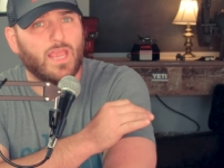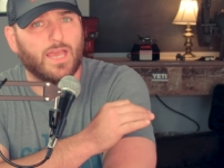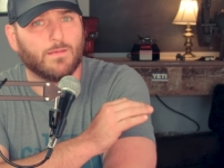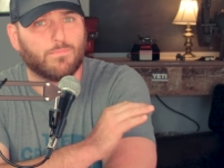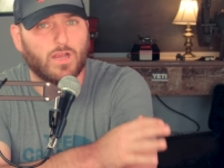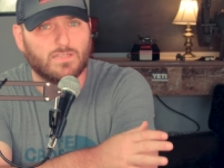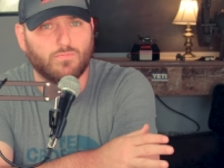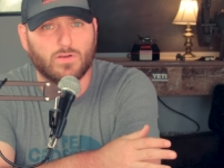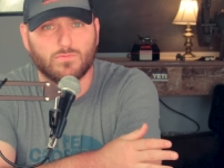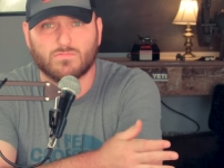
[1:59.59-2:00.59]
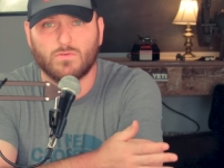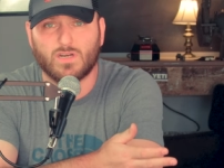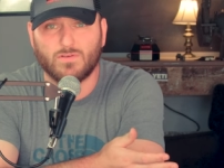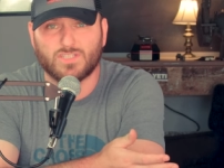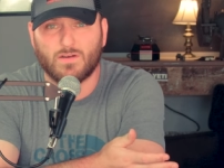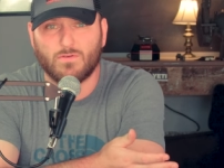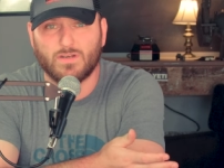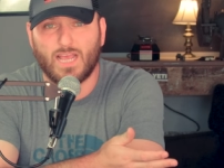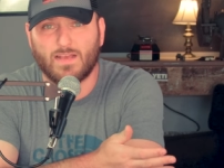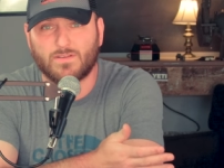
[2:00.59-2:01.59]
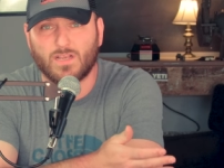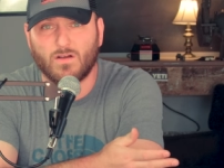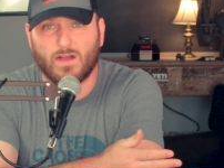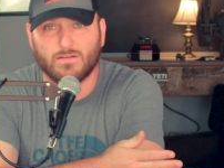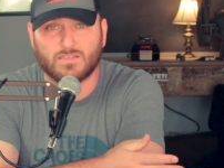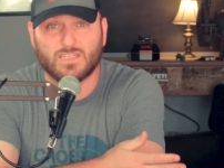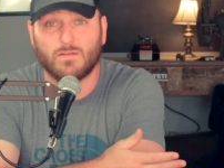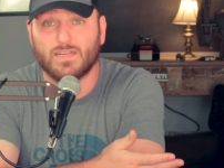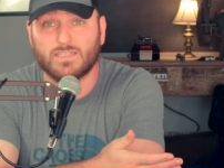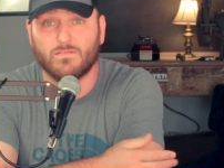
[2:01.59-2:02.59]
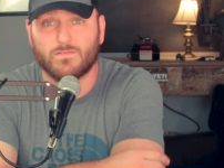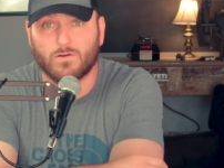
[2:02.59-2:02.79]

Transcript: And the price point was one in which I wouldn't have to go out and sell myself